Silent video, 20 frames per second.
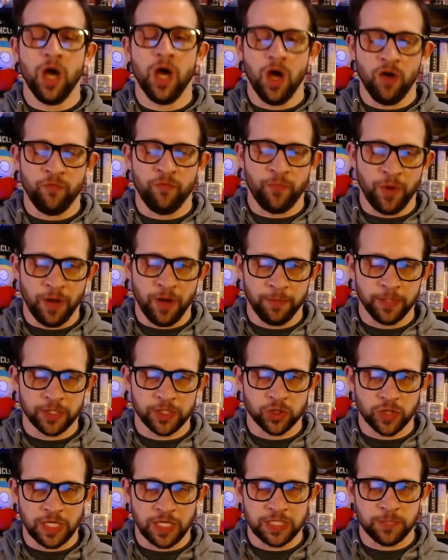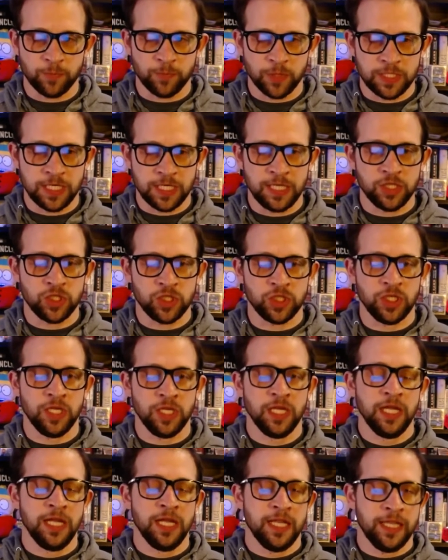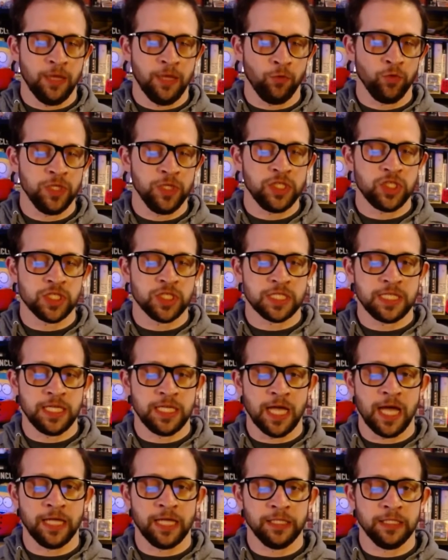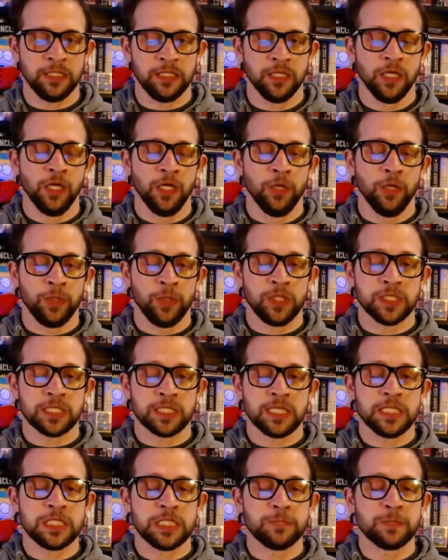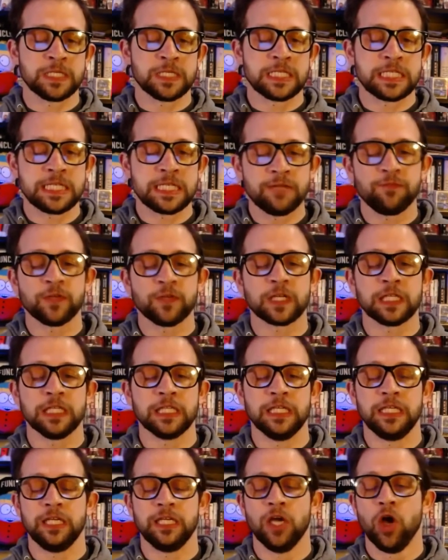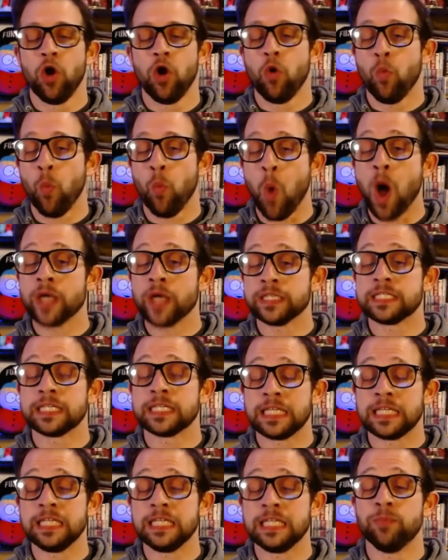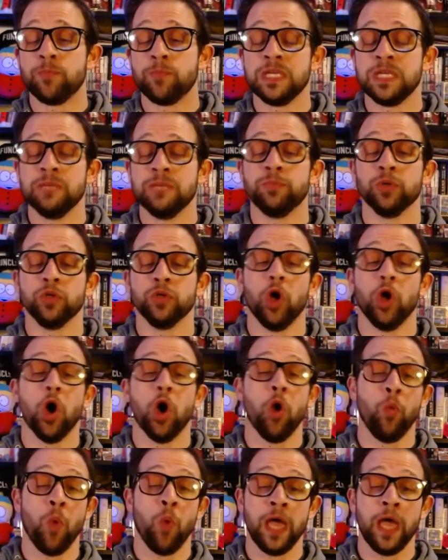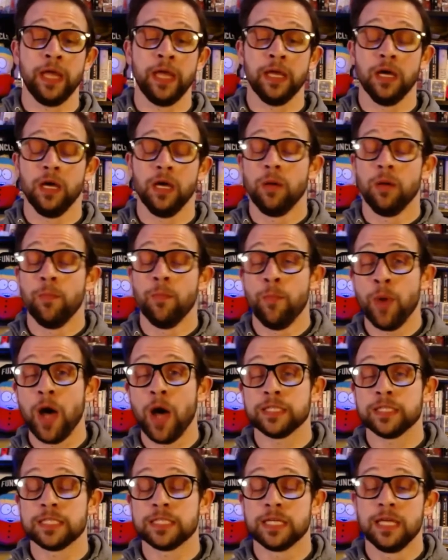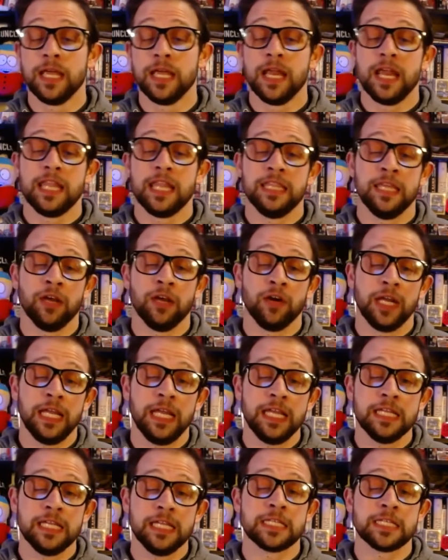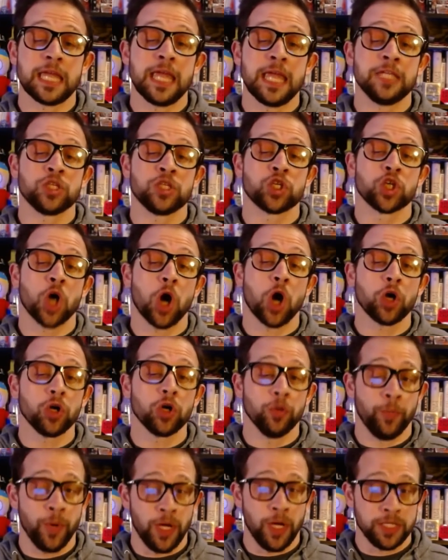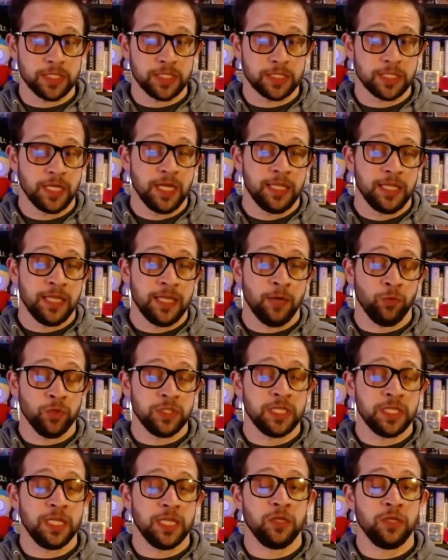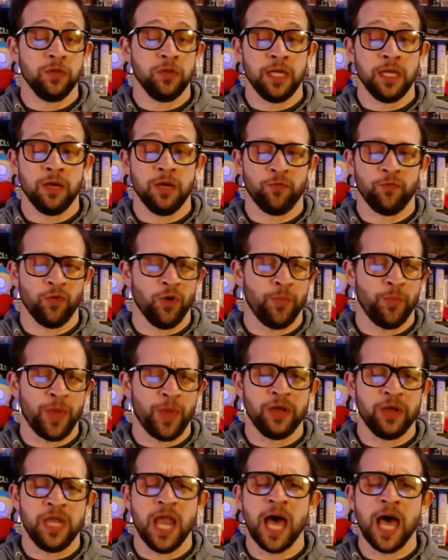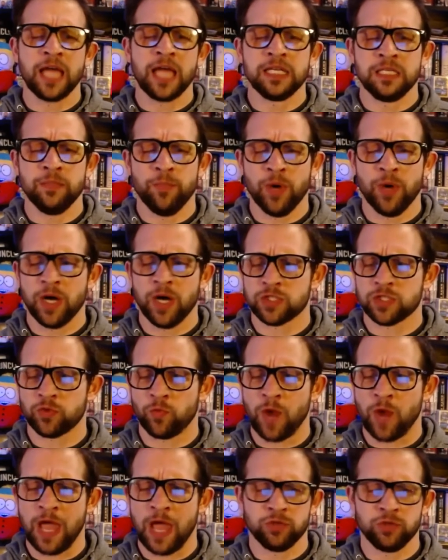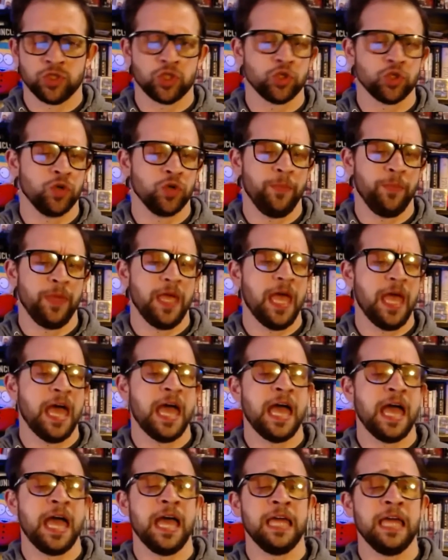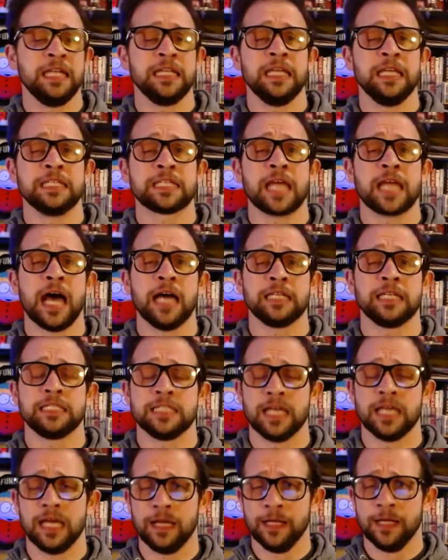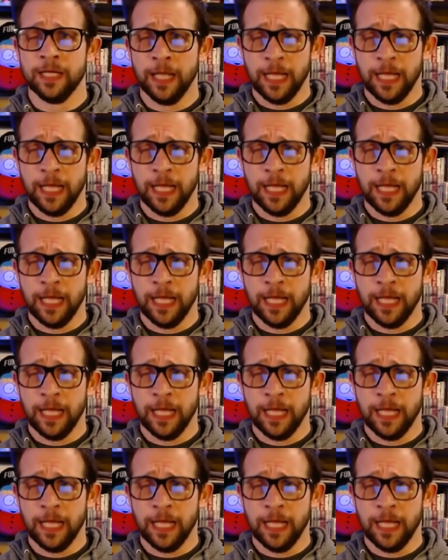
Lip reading: of public transportation that reaches the island because they specifically want to keep people away. But there is a charter bus that will take you there for about $90 round trip, and it's got a